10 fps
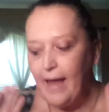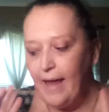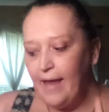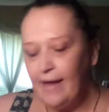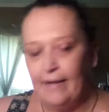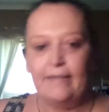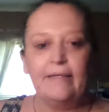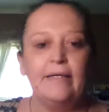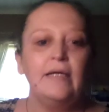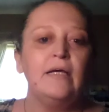
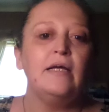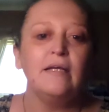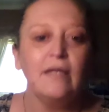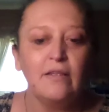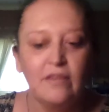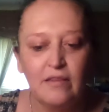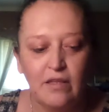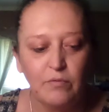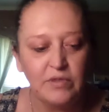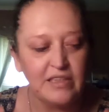and
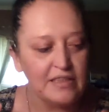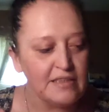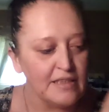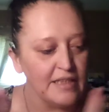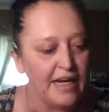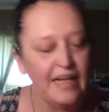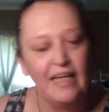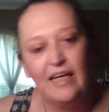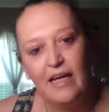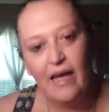there was this
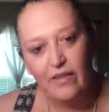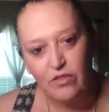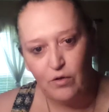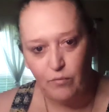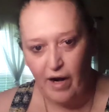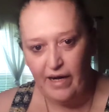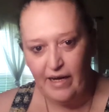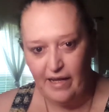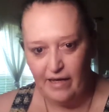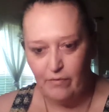lady at the Rite
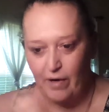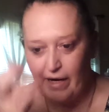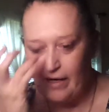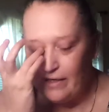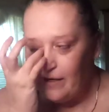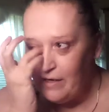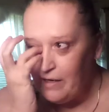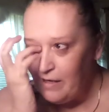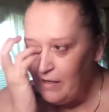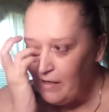Aid, right?
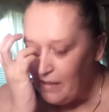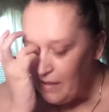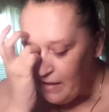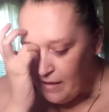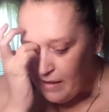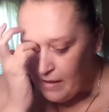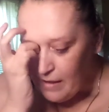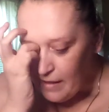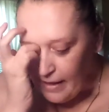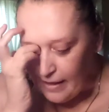
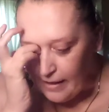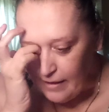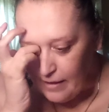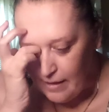Like,